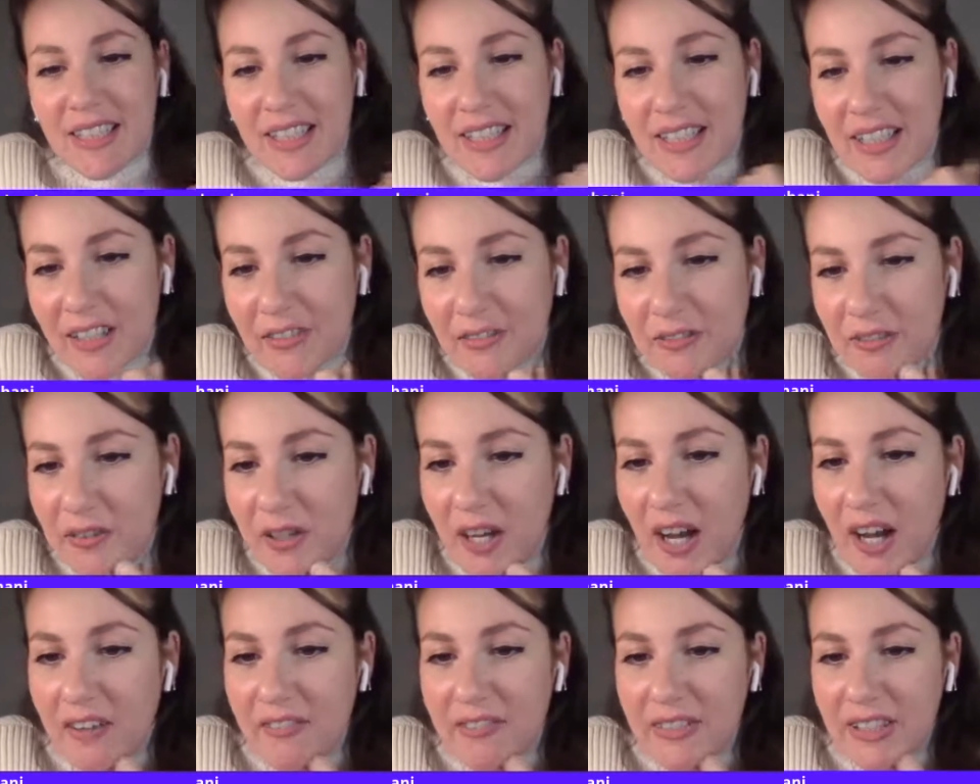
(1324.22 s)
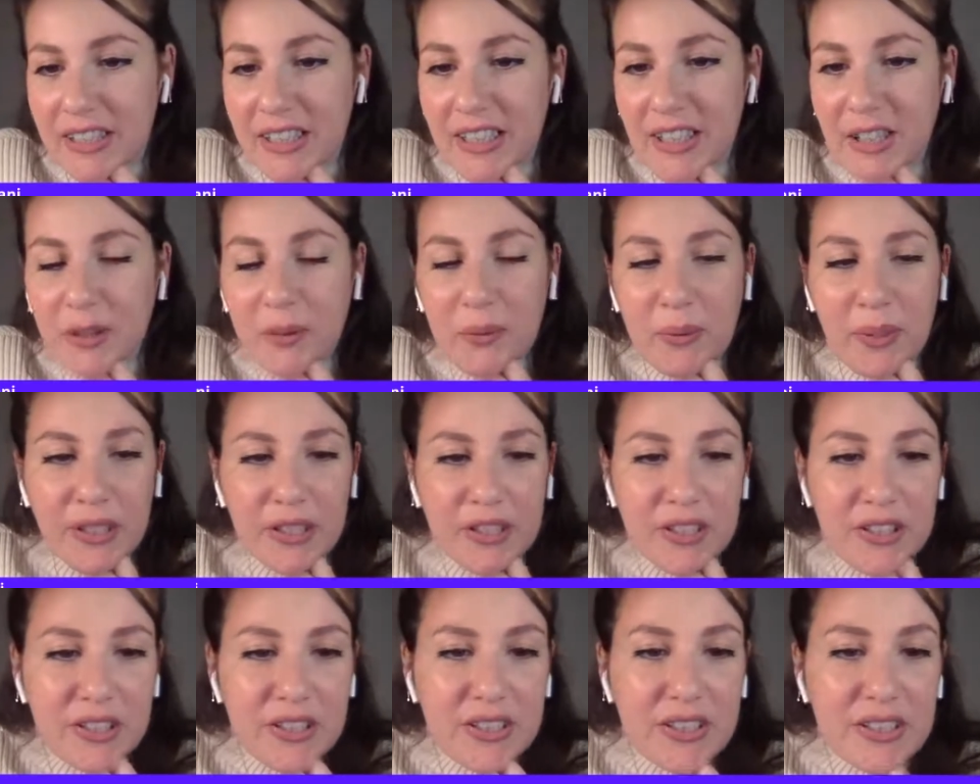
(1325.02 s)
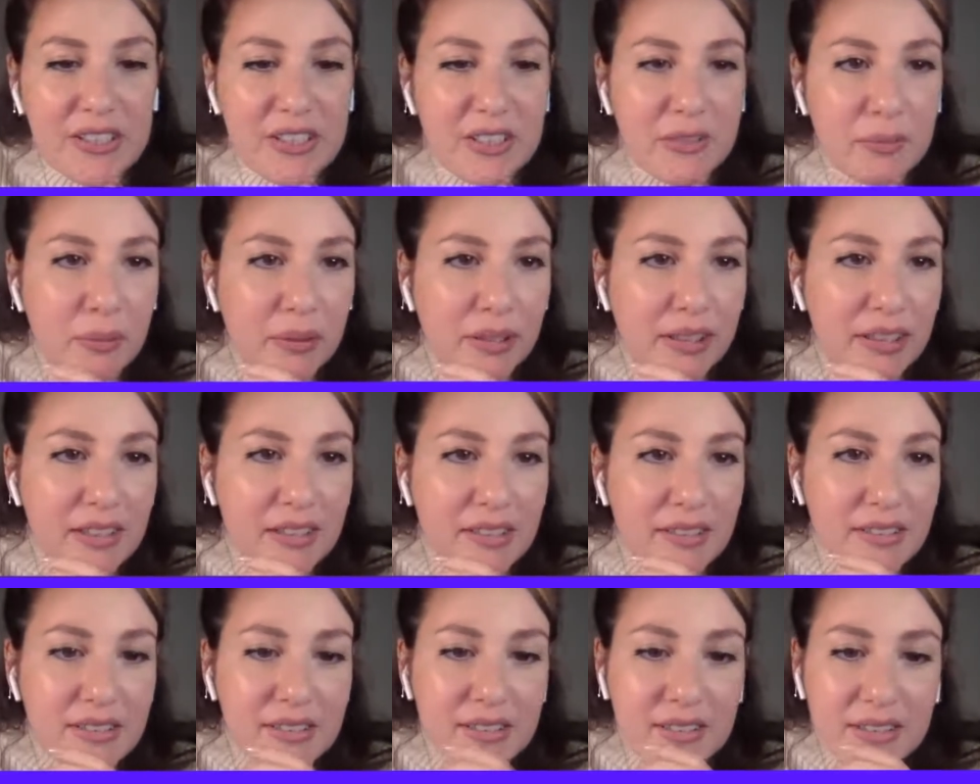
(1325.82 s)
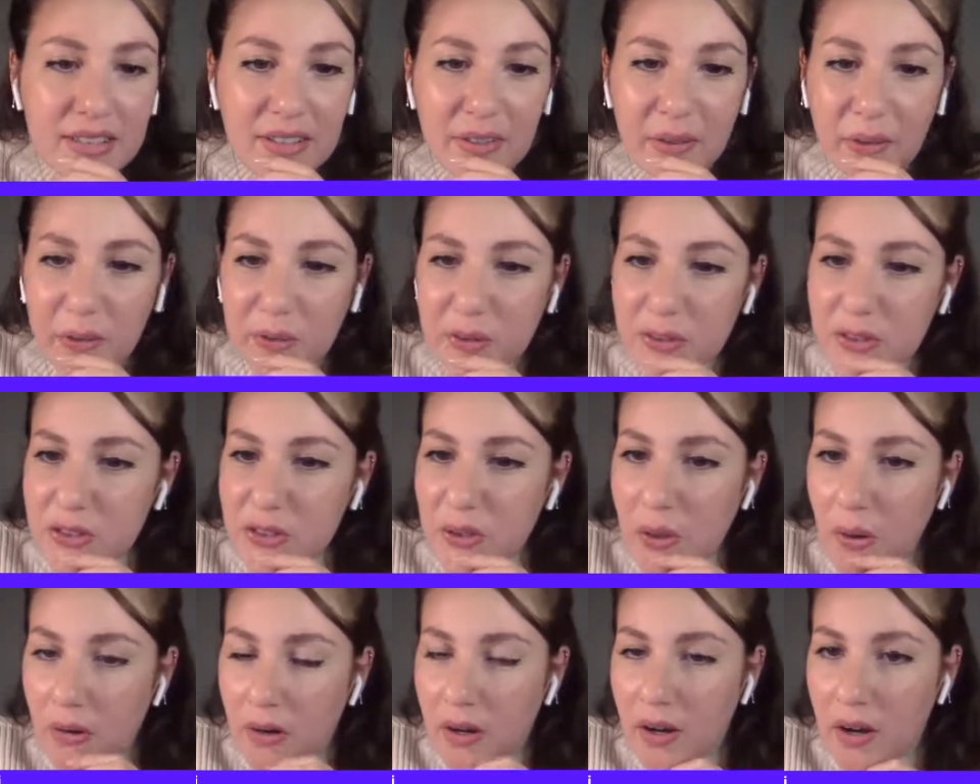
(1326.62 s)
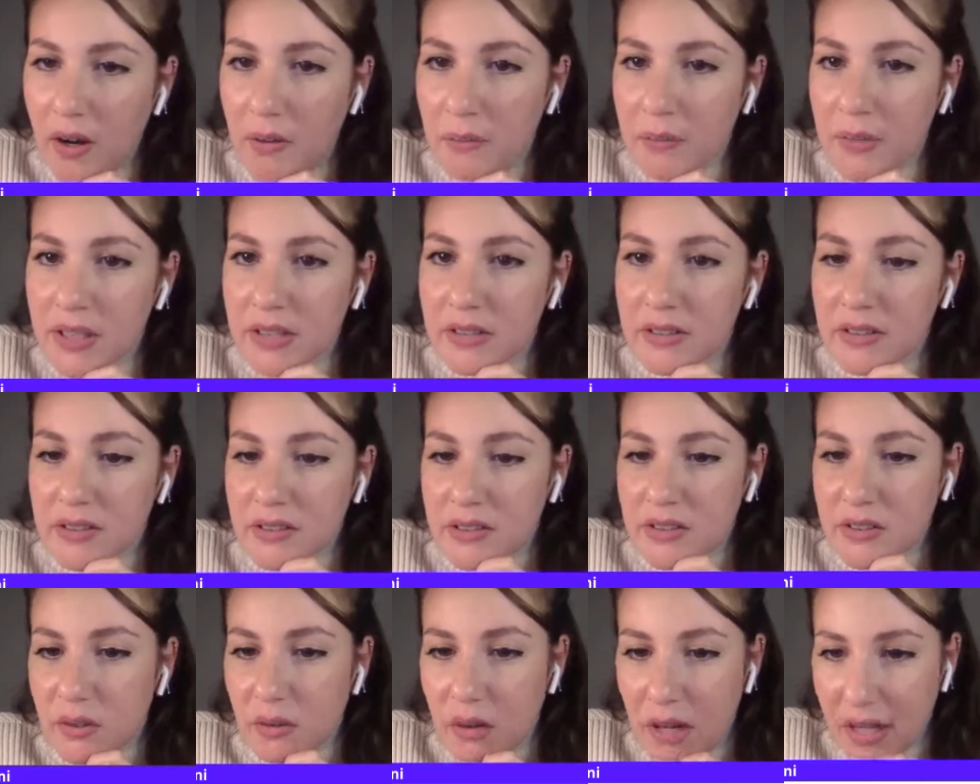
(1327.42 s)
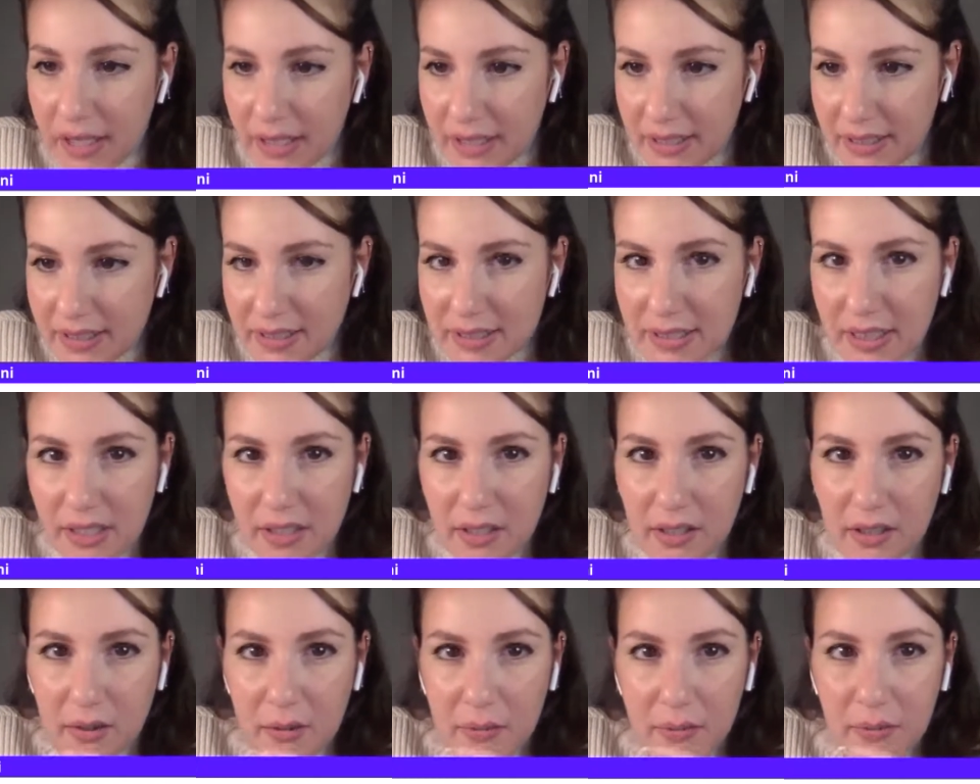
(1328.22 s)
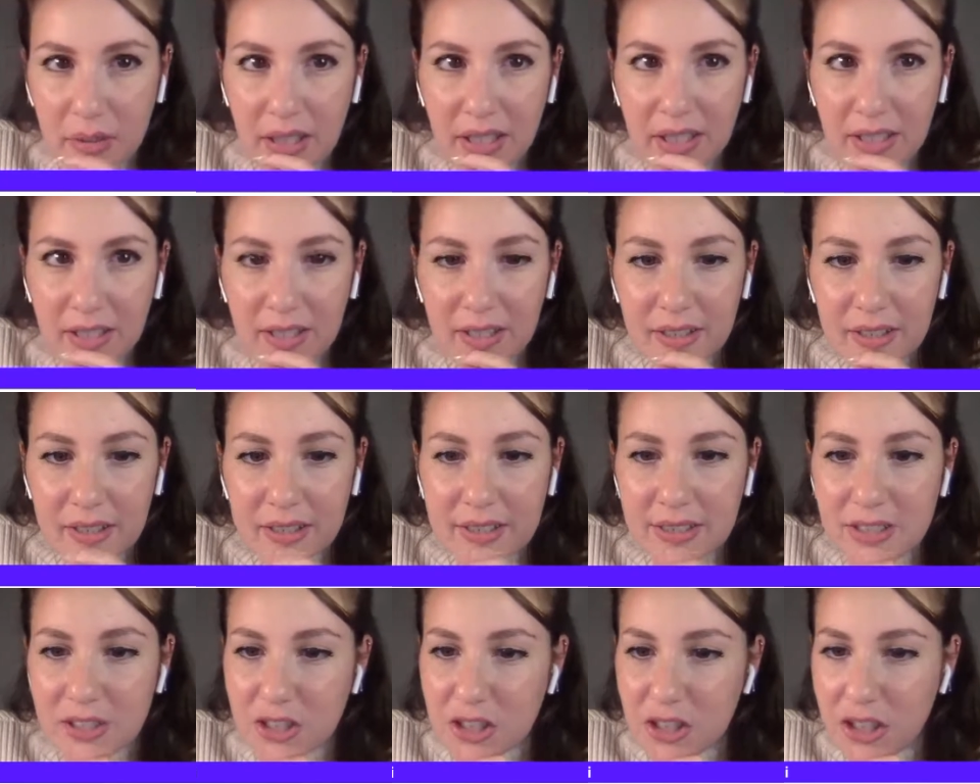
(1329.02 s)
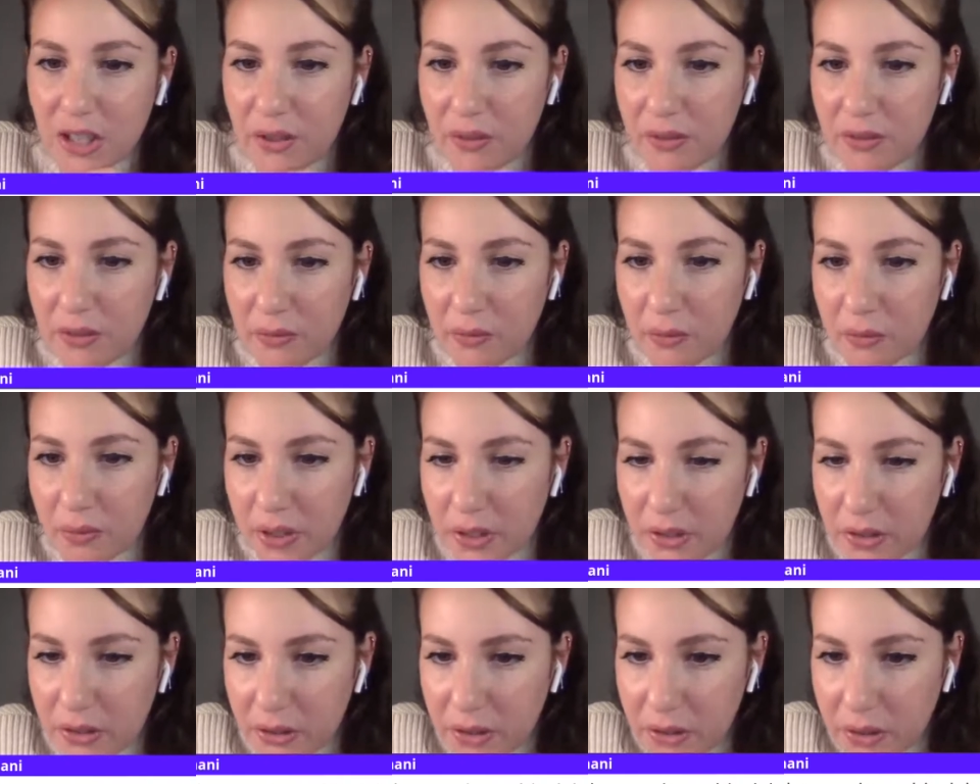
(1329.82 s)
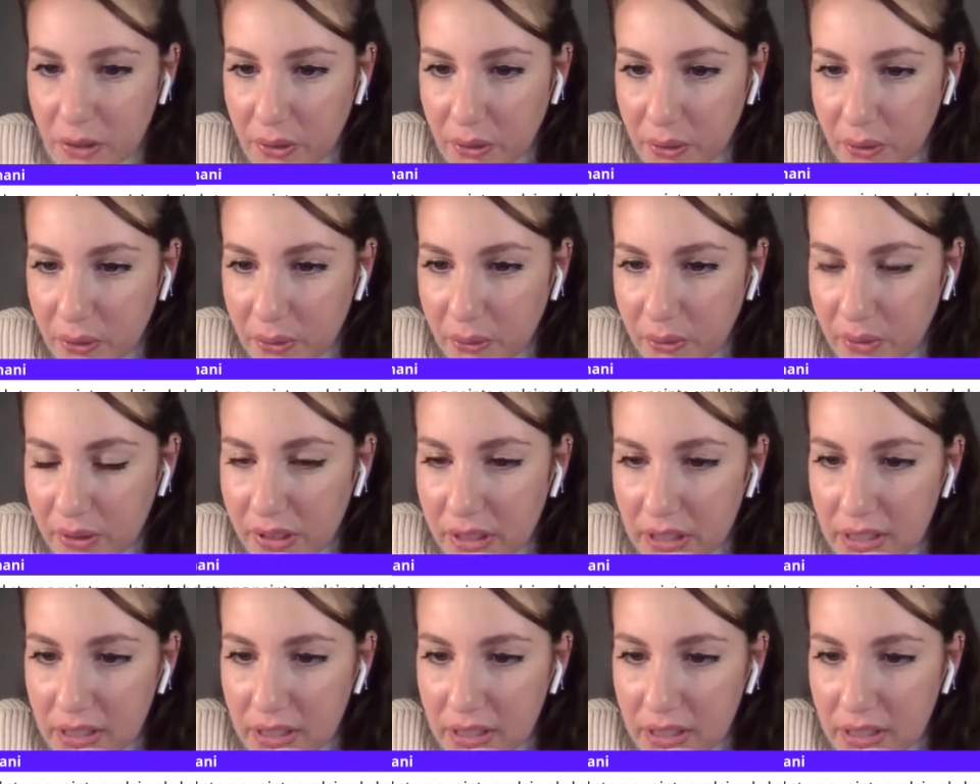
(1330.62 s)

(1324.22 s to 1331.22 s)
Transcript: If you have any questions, please also comment so I can see them and share them with you.